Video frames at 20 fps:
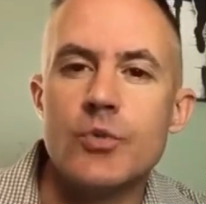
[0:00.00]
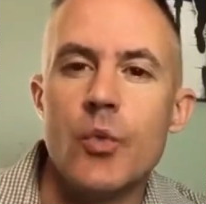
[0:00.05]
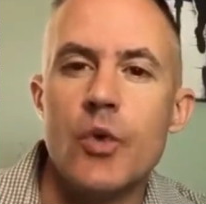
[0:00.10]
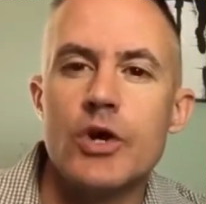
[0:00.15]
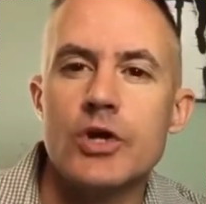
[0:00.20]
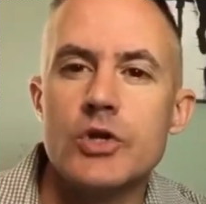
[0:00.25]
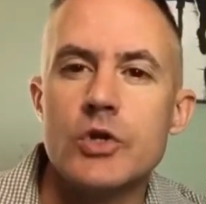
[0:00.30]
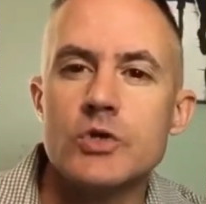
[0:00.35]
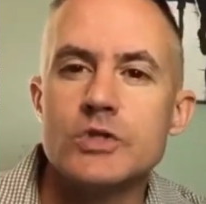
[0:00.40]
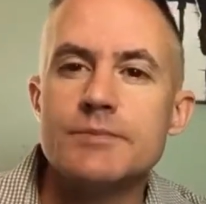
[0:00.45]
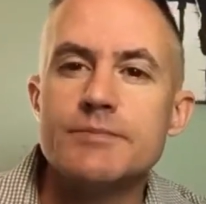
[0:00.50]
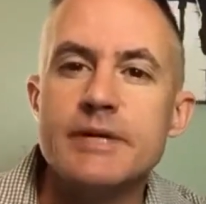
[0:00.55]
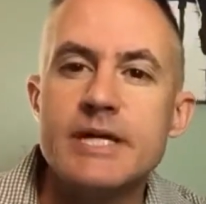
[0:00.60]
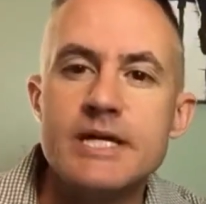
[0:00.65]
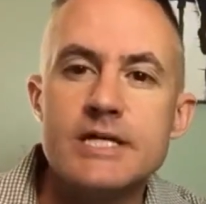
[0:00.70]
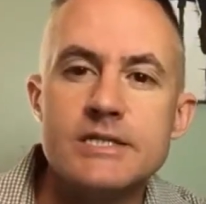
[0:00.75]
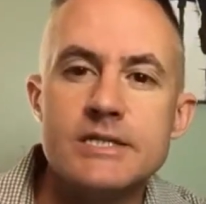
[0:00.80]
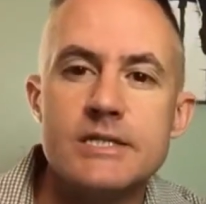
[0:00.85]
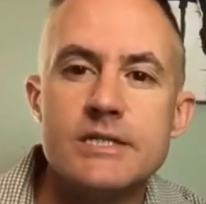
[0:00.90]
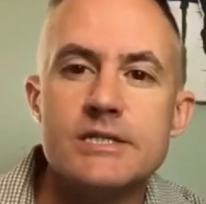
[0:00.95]
one of those
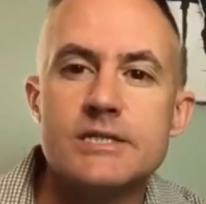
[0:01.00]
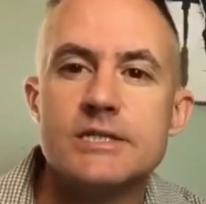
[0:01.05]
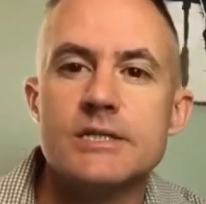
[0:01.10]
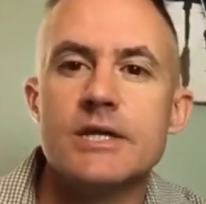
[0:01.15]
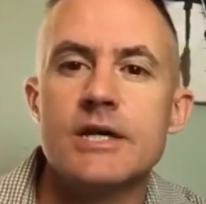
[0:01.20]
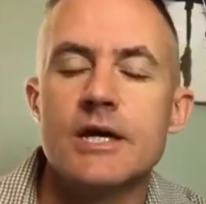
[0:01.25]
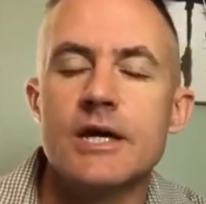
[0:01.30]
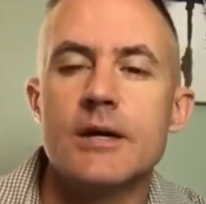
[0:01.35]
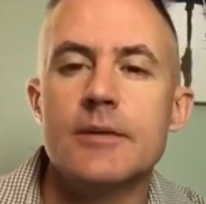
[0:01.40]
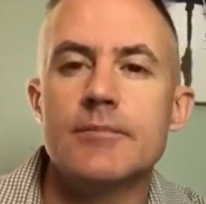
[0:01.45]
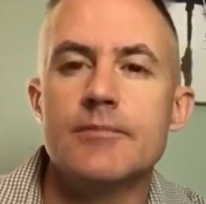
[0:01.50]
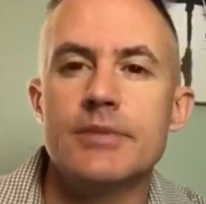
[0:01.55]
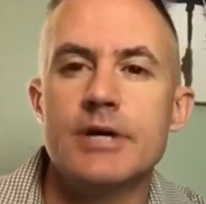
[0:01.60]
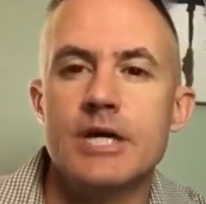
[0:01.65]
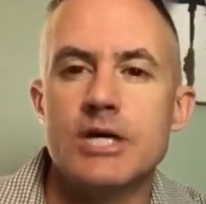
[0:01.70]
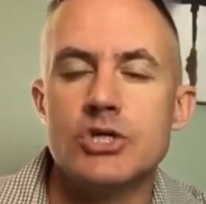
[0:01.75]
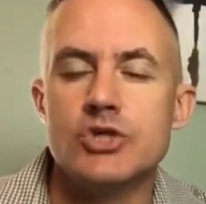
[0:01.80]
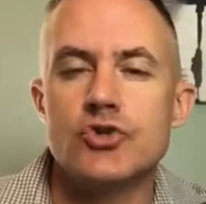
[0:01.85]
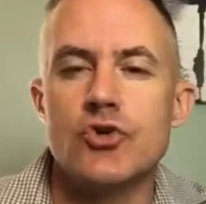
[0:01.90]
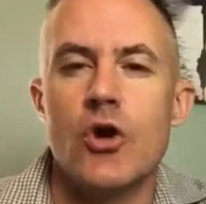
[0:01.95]
pieces
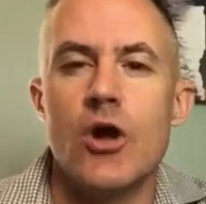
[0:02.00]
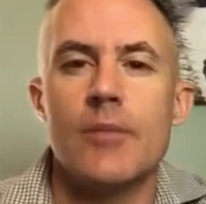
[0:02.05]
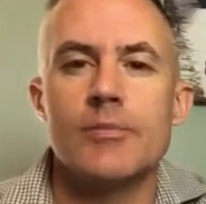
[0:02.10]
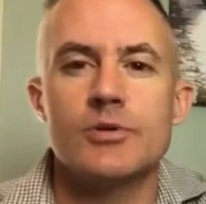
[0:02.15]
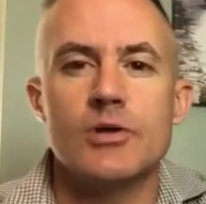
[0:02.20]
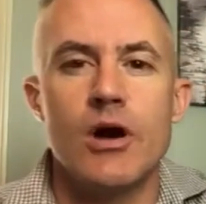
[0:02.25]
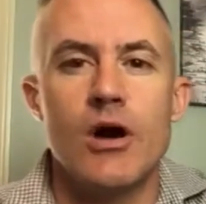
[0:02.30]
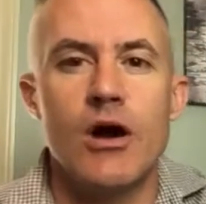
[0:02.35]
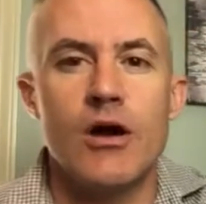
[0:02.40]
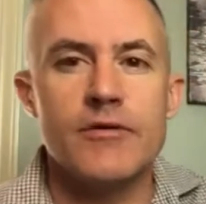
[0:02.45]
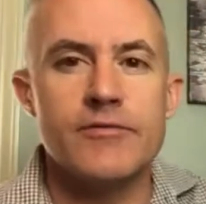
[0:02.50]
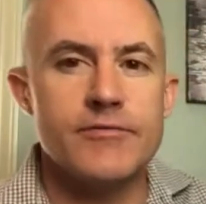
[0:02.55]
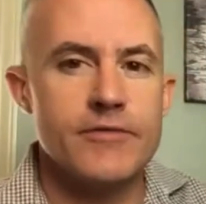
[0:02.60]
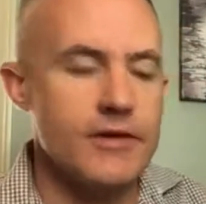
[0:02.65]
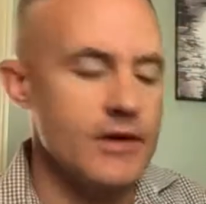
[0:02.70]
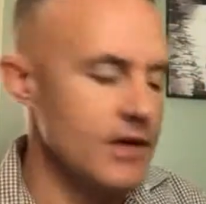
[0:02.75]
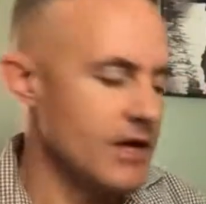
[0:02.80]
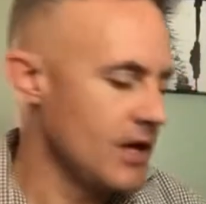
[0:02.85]
being dropped off.